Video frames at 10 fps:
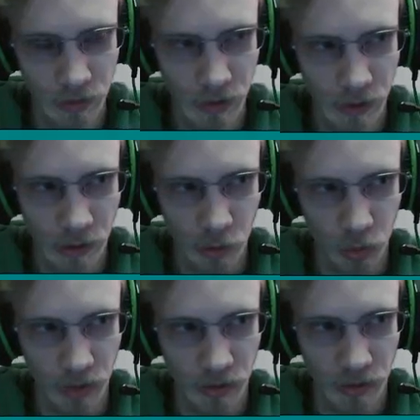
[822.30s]

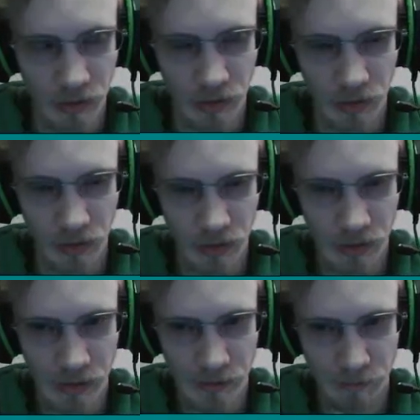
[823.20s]
now
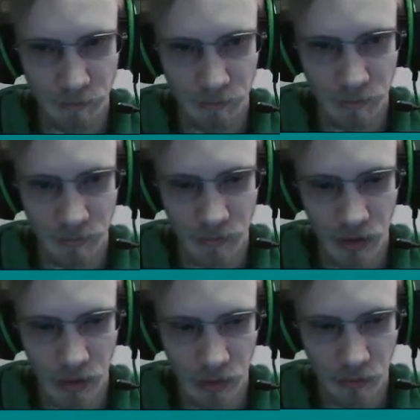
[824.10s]
I'm
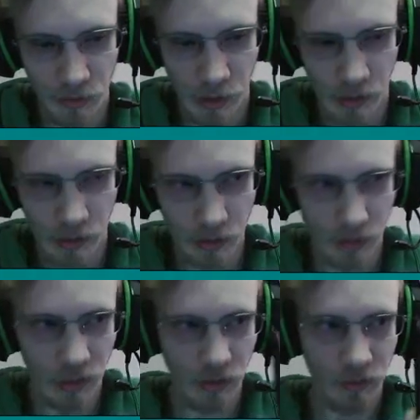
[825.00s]
gotta figure out
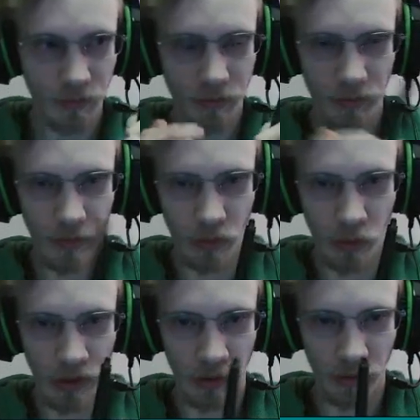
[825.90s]

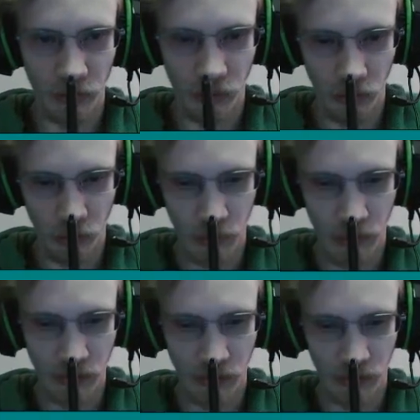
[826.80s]
whether to
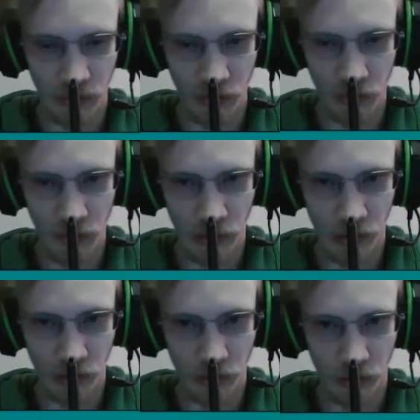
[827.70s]
make this a new
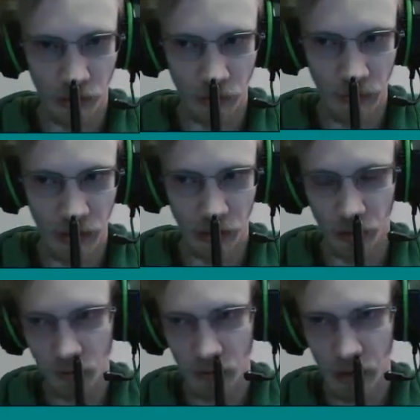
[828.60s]
file, or make a
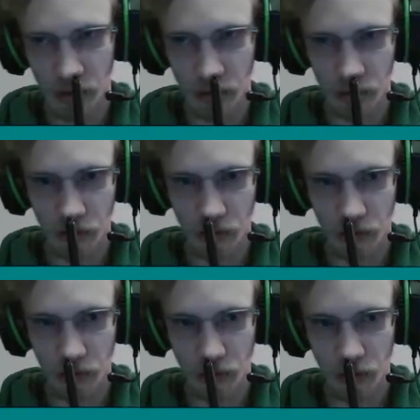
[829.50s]
new file,
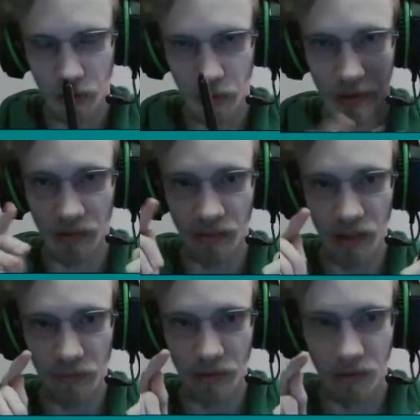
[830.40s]
or I can
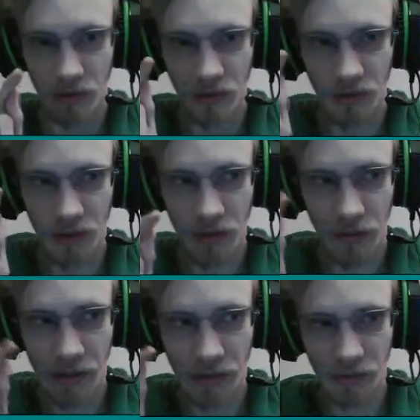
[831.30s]
save
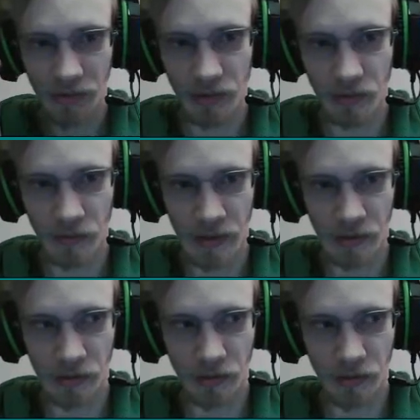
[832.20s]
as this
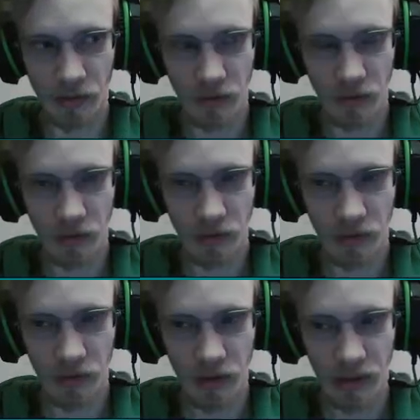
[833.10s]
file
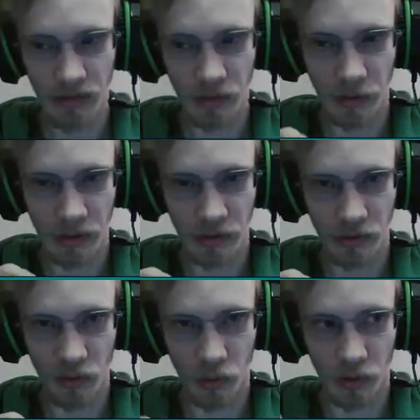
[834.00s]
as something
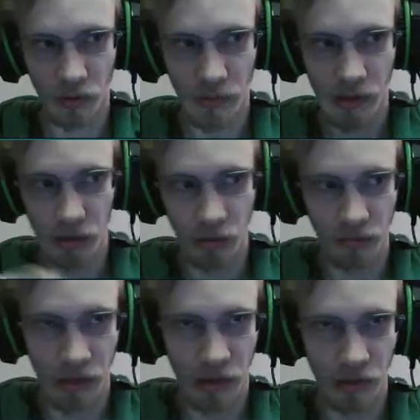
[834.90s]
else, or make a new
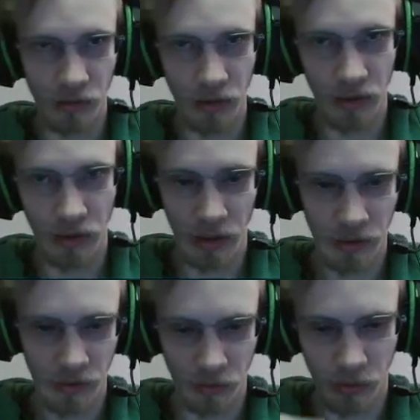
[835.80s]
file and then kind
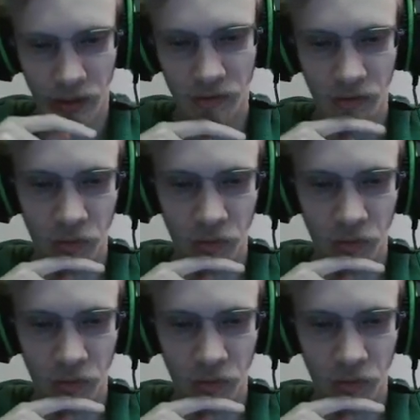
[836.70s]
of, well, I'll have to